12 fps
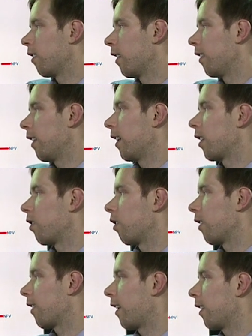then the
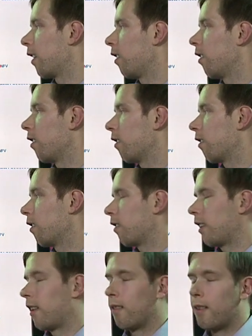IRR is higher,
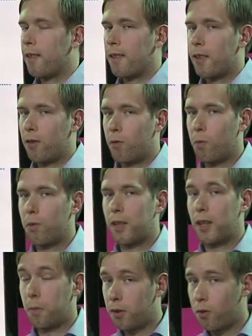and the decision rule
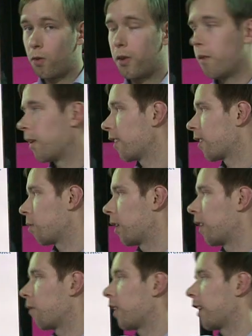said that we should invest,
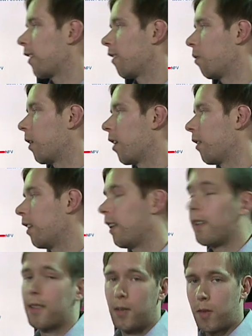but in fact we have a
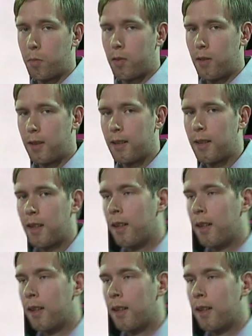negative NPV.